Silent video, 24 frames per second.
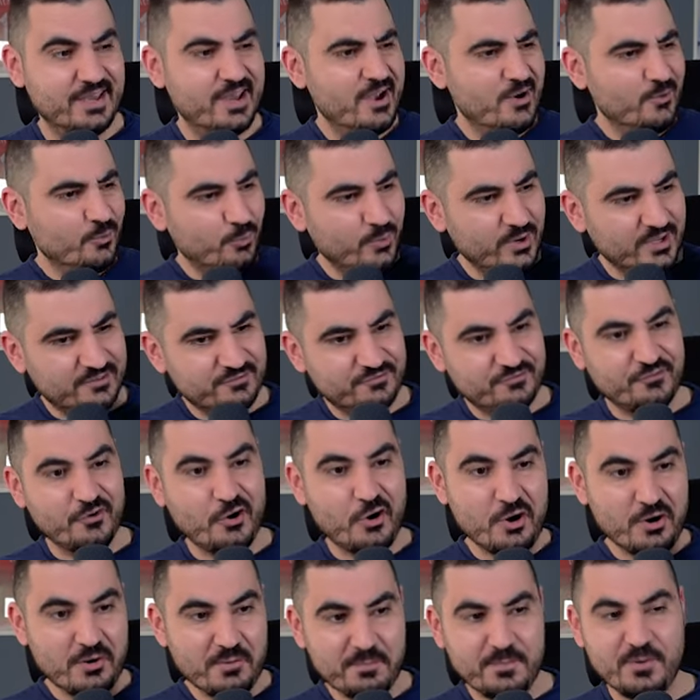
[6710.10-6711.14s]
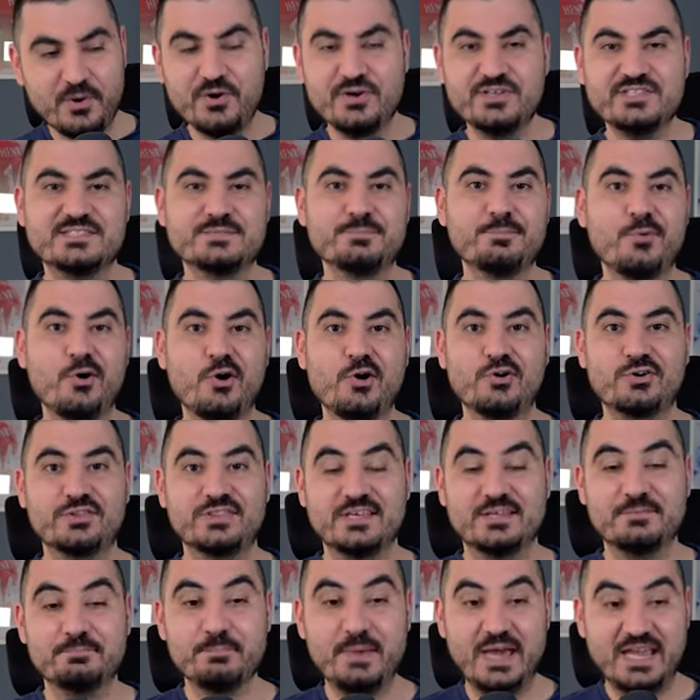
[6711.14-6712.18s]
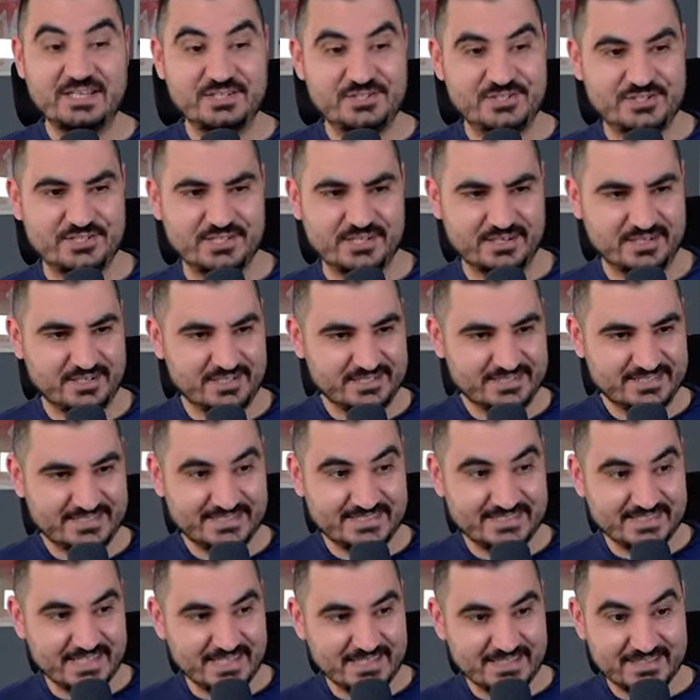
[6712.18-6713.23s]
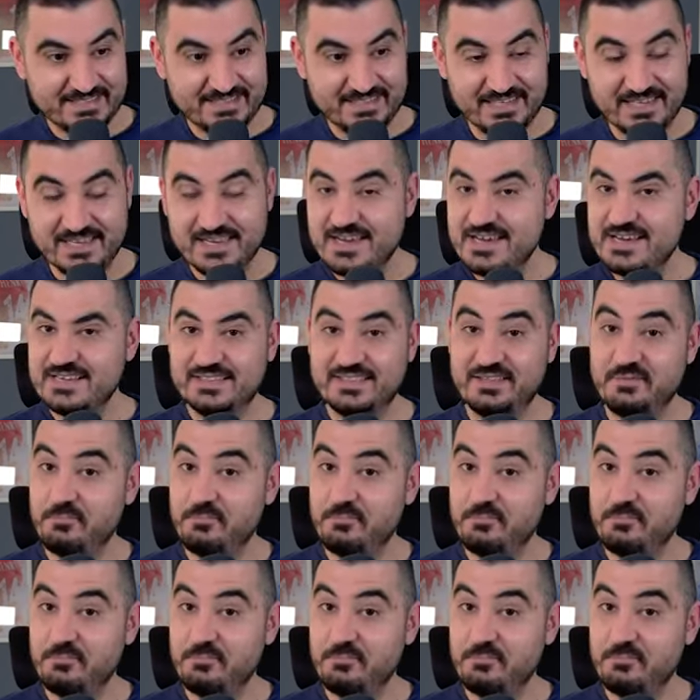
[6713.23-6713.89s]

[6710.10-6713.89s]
League with four points more than Manchester City.